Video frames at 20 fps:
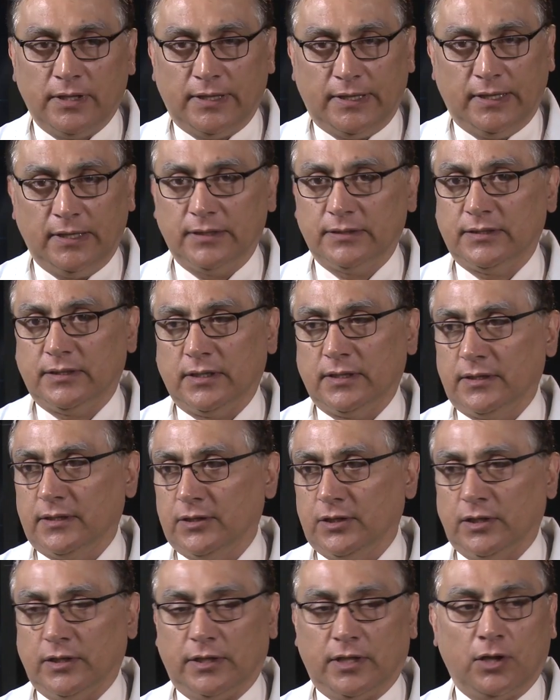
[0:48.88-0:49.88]
eat,
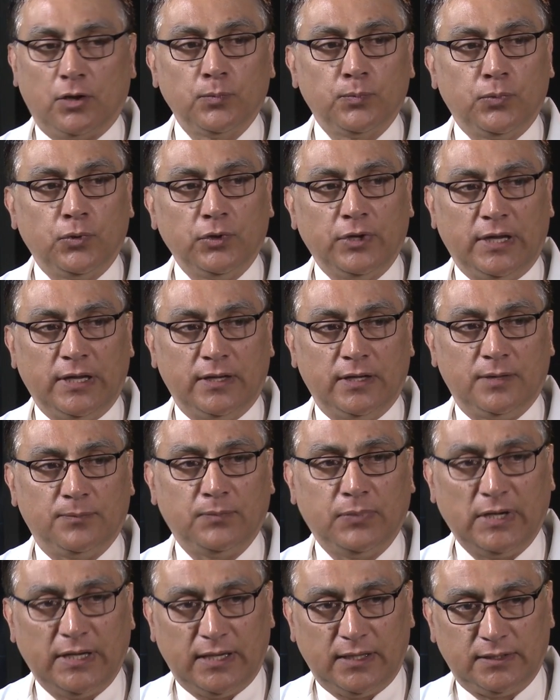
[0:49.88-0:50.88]
that you put in a
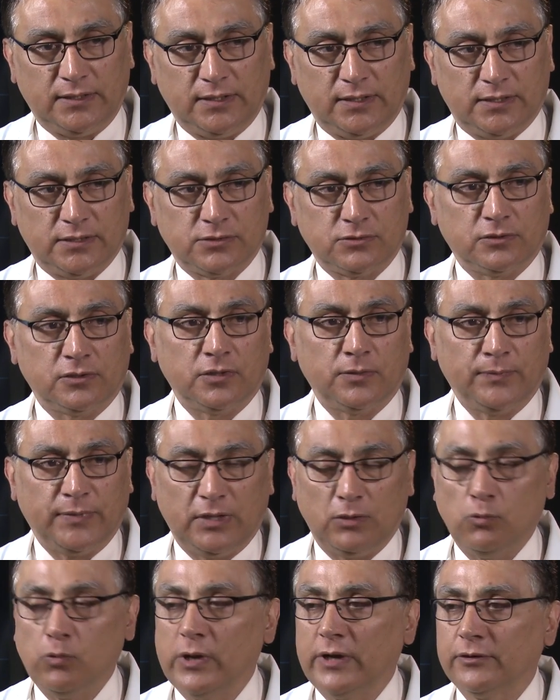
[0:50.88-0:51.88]
plate, is going to
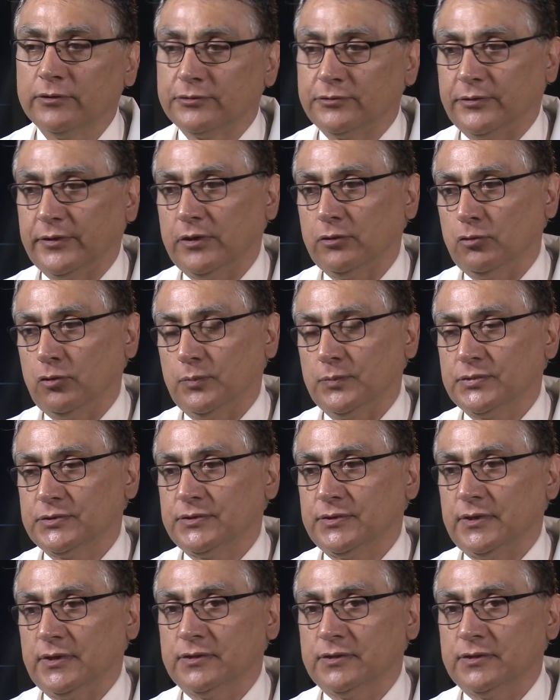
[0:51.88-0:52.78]
be one of three groups.